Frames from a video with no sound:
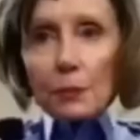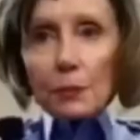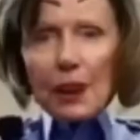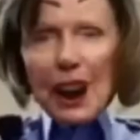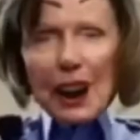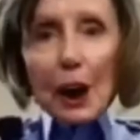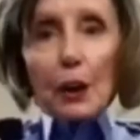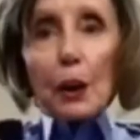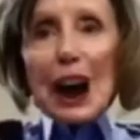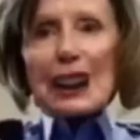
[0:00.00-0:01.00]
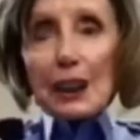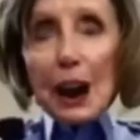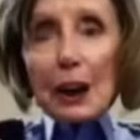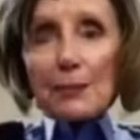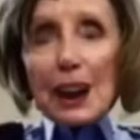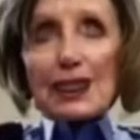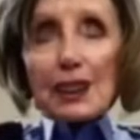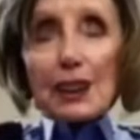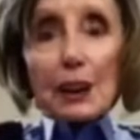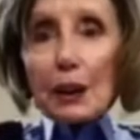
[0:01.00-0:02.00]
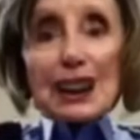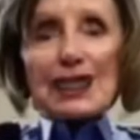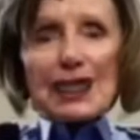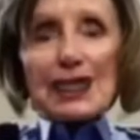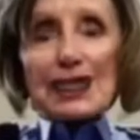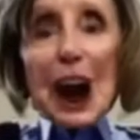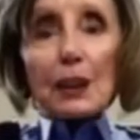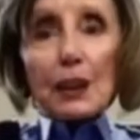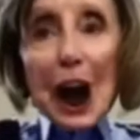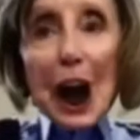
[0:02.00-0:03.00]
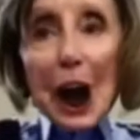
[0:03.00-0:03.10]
All right, convicts, it's count time!